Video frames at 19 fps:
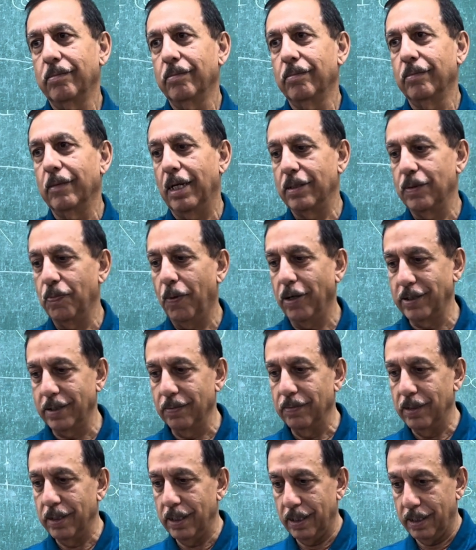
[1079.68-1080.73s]
It's
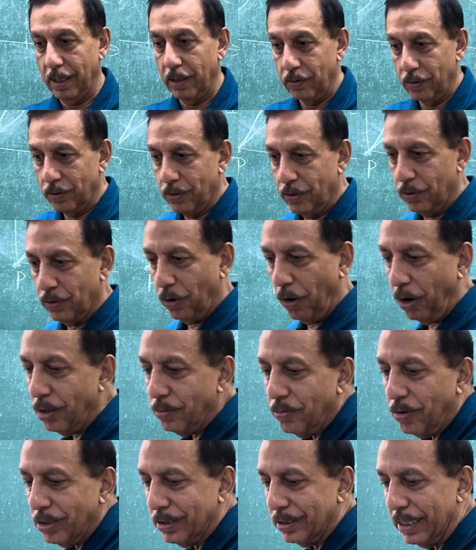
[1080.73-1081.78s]
possible. You'd
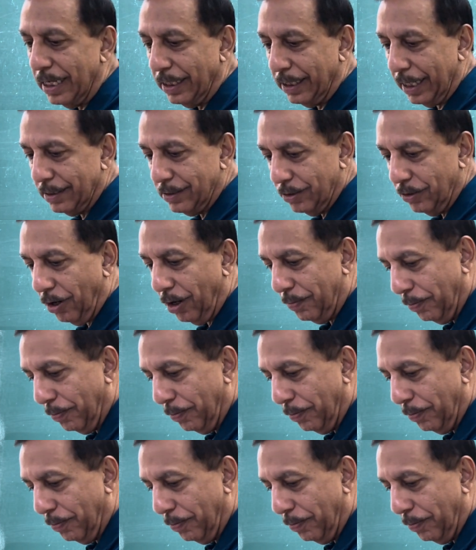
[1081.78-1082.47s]
almost think it's not